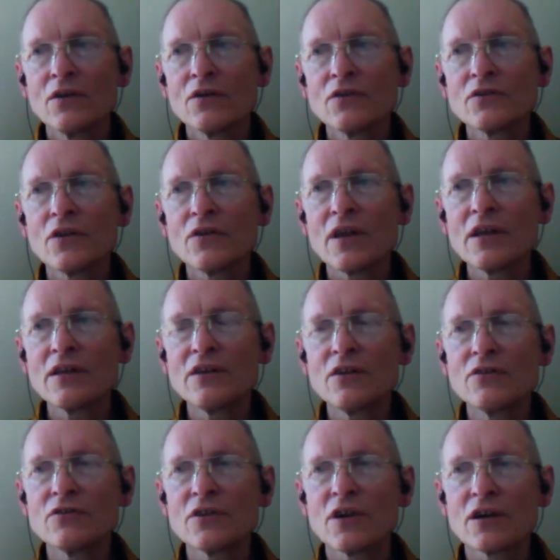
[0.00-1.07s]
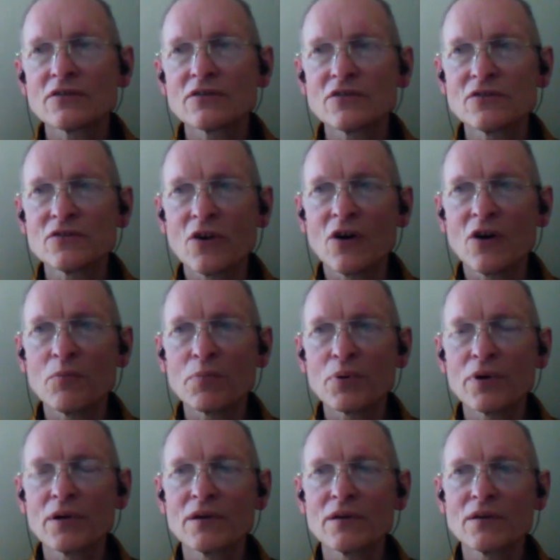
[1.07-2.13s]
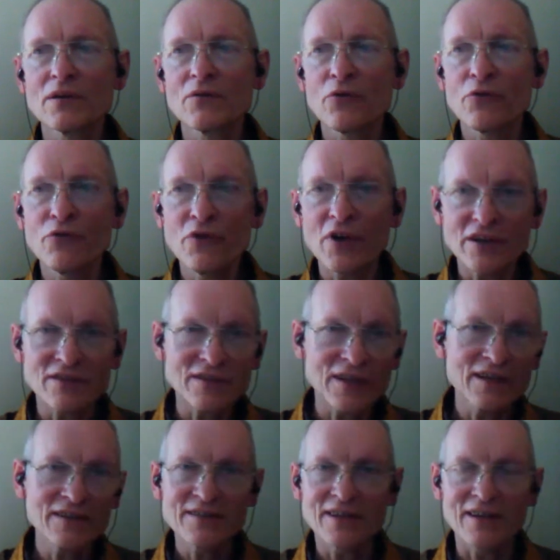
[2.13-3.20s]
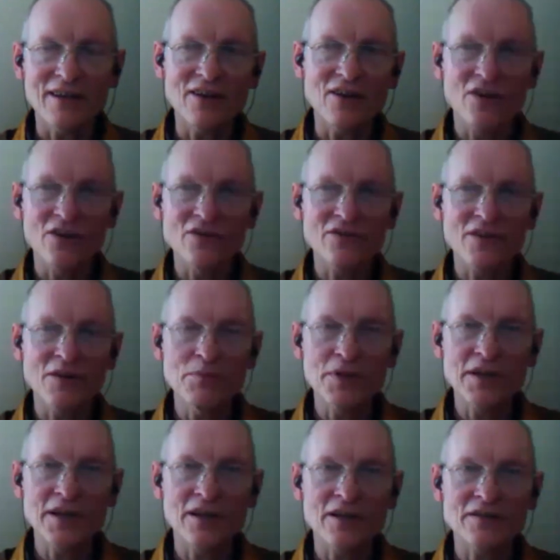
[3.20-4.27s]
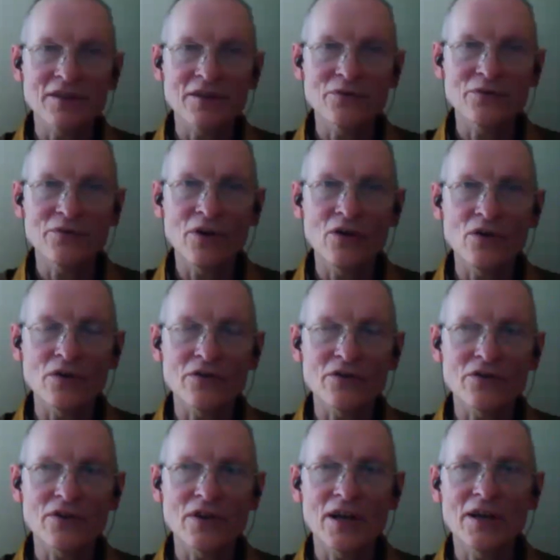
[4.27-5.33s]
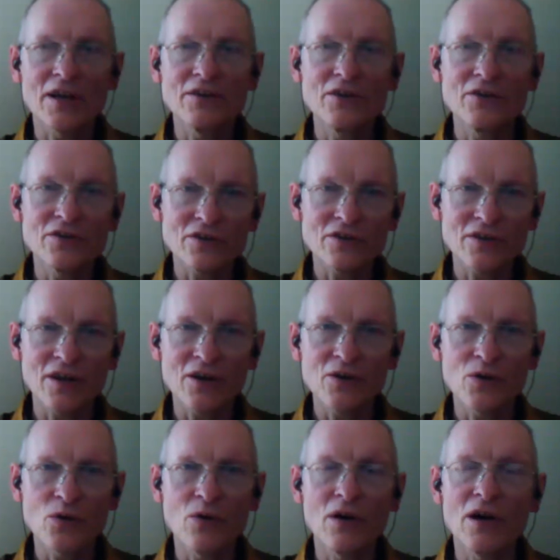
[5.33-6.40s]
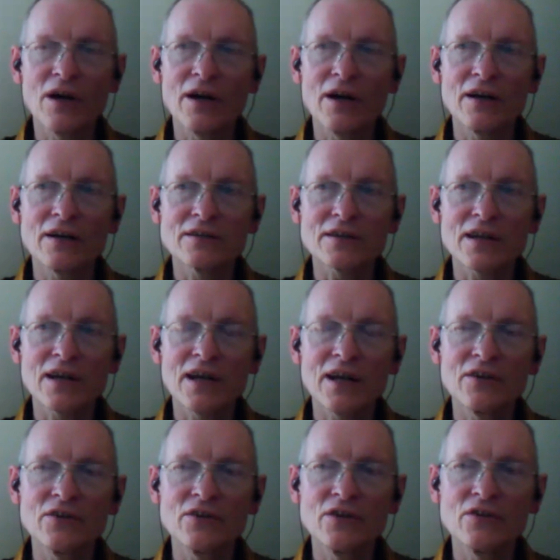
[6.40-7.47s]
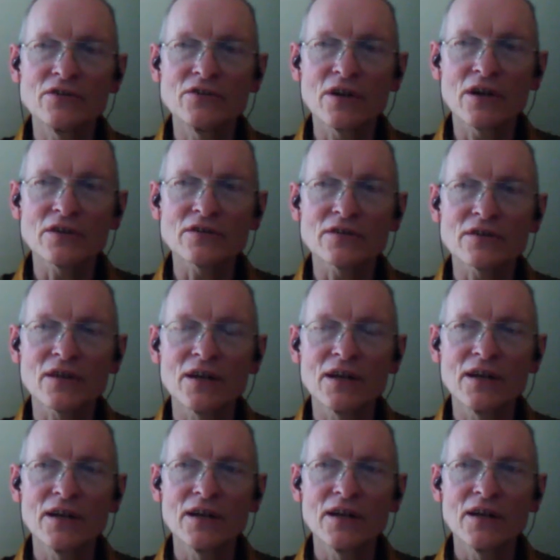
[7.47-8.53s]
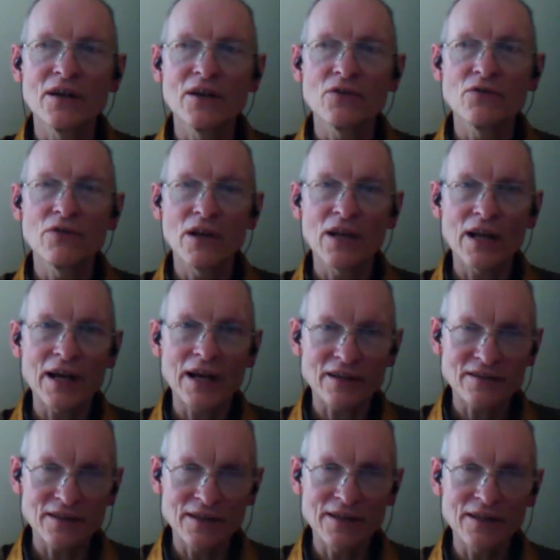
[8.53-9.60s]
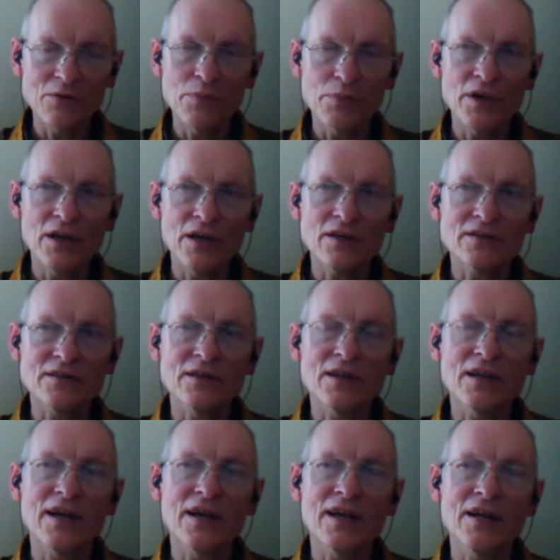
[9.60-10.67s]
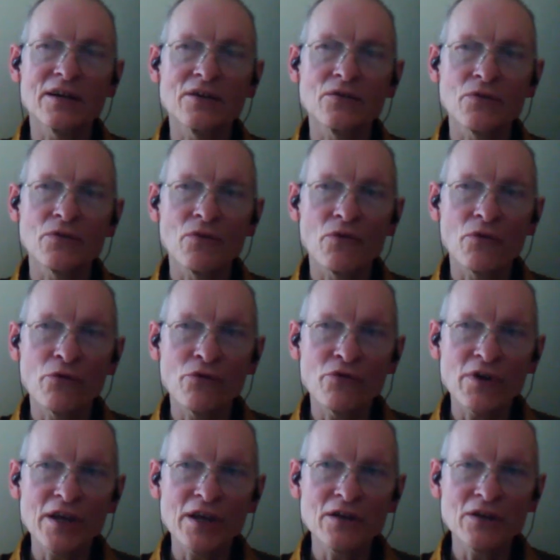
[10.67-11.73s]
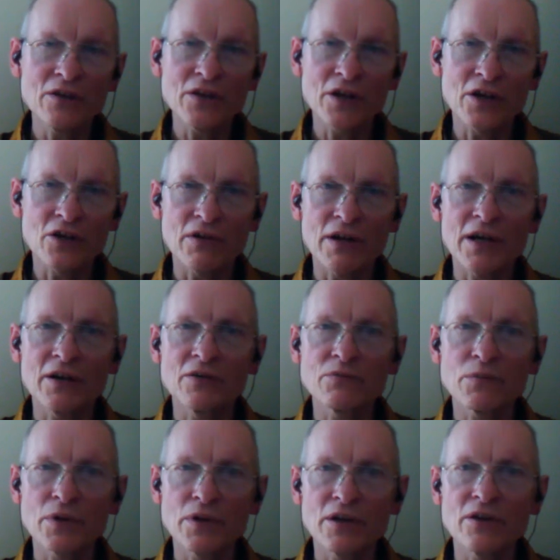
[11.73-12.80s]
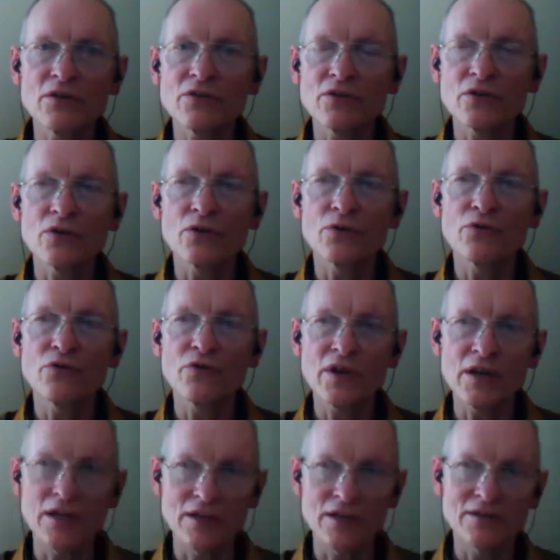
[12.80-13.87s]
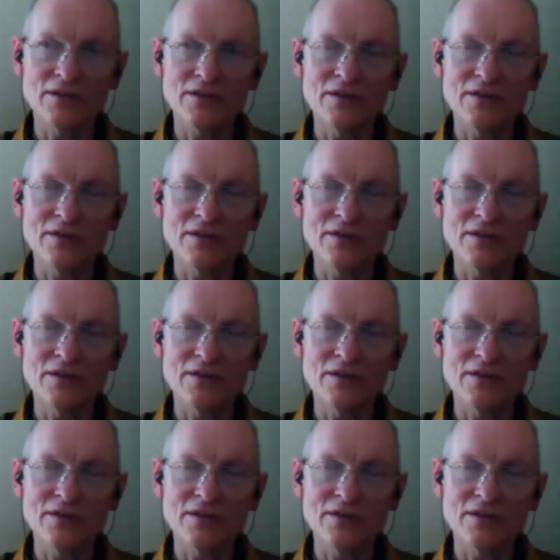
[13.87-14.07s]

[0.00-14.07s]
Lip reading: So then you just stop fixating on somebody else's faults, and you just go quiet, and you just relax a little bit and feel the ground beneath your feet,